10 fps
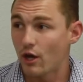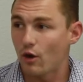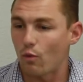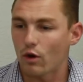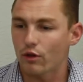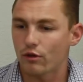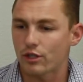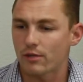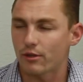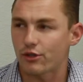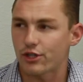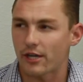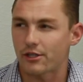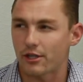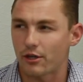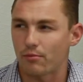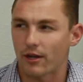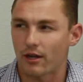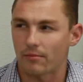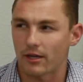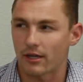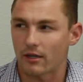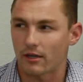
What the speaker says: What are some of those changes that you plan on making?